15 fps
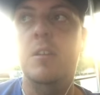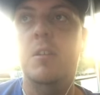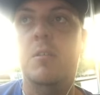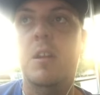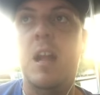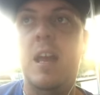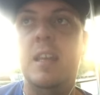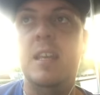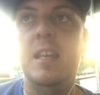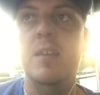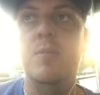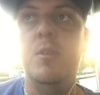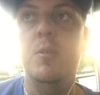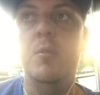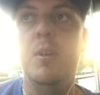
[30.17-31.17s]
kind of
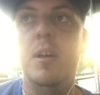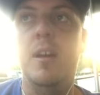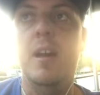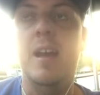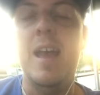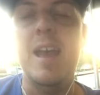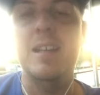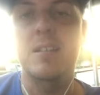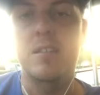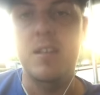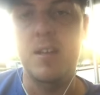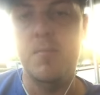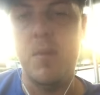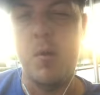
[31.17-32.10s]
give you a heads up